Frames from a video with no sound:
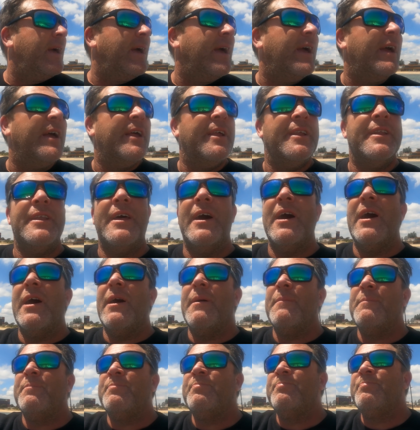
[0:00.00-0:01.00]
and
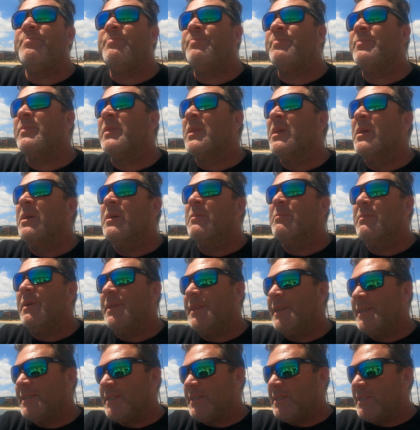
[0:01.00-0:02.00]

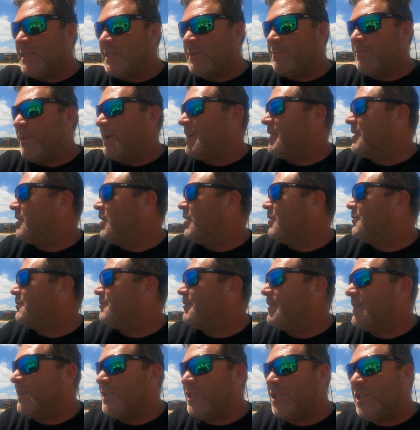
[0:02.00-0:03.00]
but there's just been no
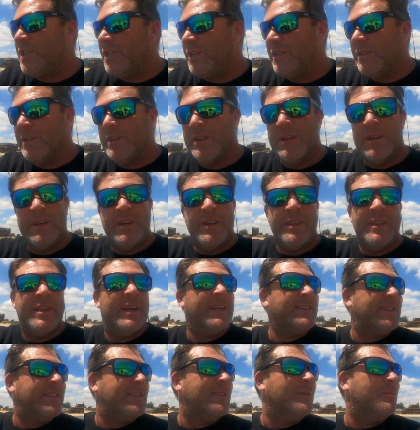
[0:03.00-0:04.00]
fish.
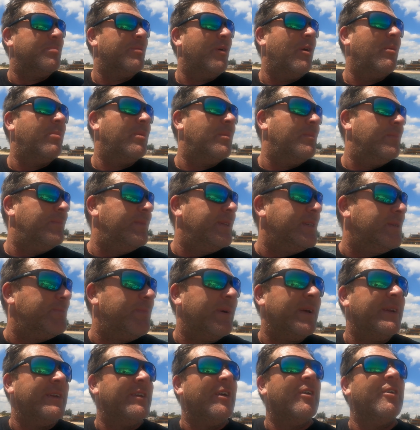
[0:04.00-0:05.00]
That's the problem. There's
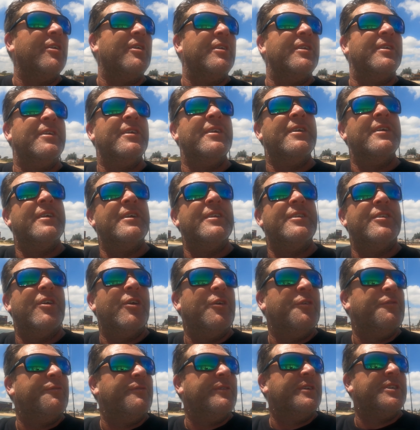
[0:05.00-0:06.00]
been
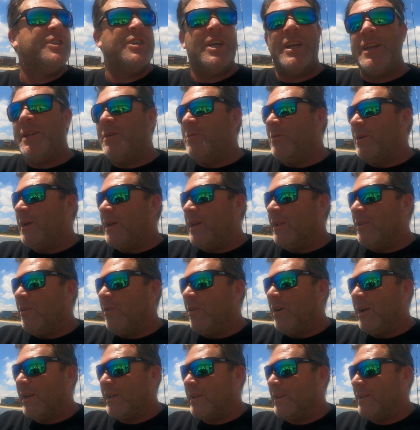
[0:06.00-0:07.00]
no fish anywhere,
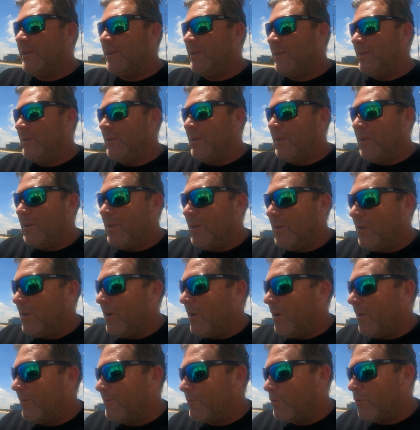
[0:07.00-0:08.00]
like,
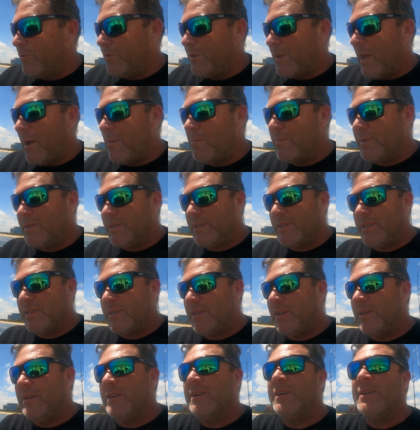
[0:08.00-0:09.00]
of good
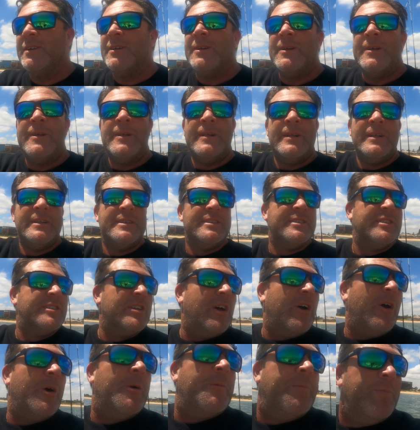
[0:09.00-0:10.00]
numbers.
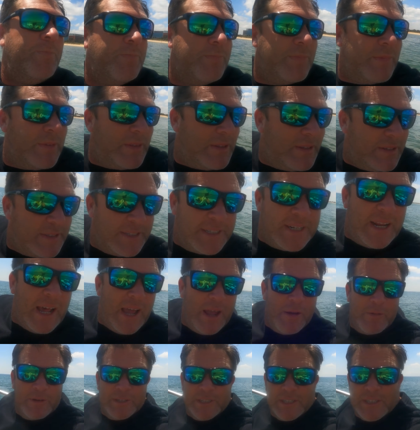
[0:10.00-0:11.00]
So
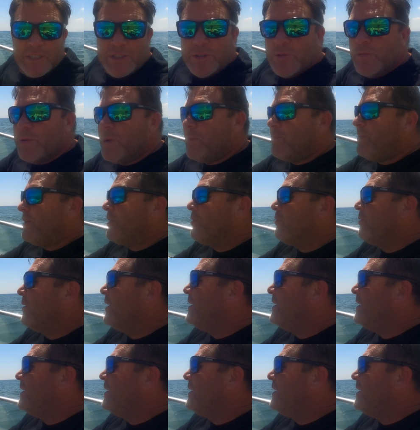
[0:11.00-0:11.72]
today we're just doing a bit of